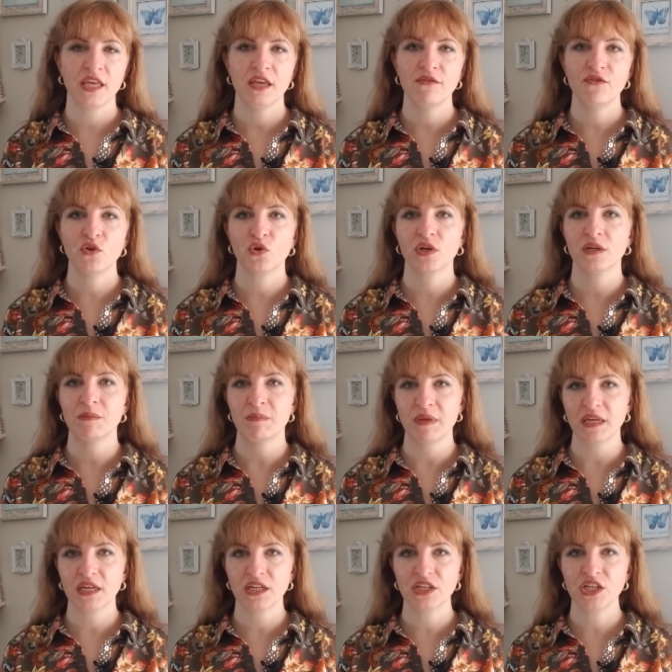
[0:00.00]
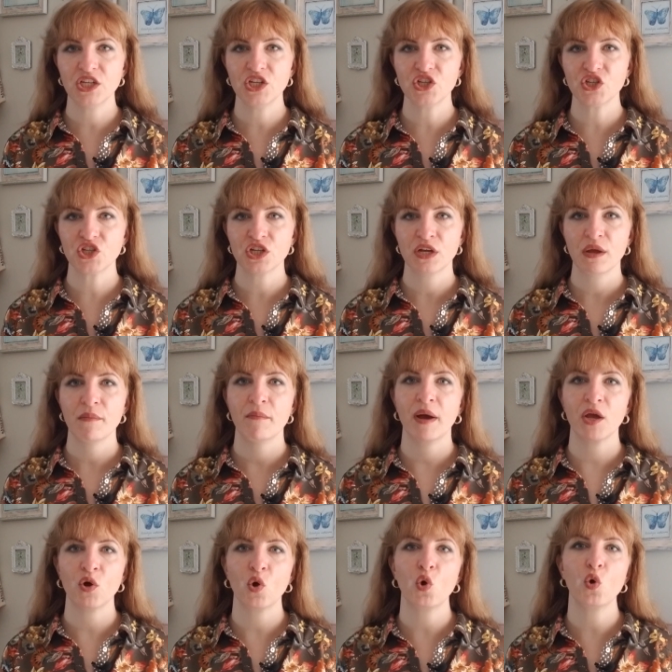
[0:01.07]
if you can pick a niche,
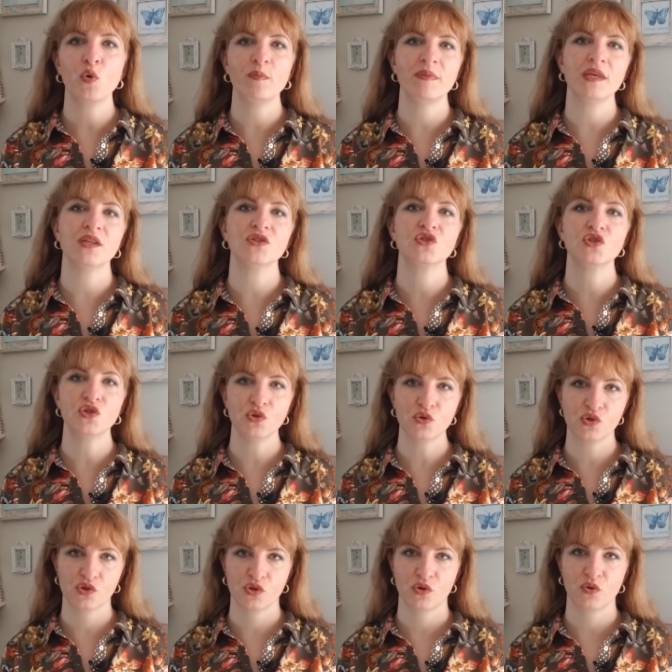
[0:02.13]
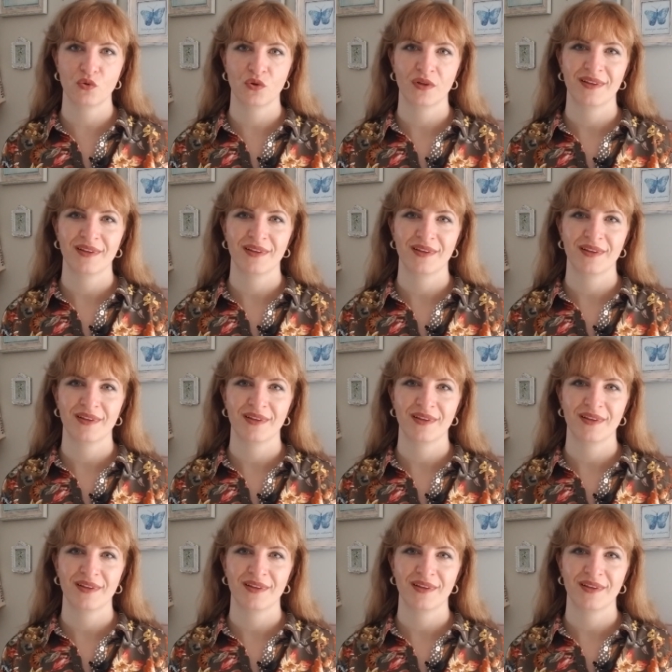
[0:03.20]
by all means do so.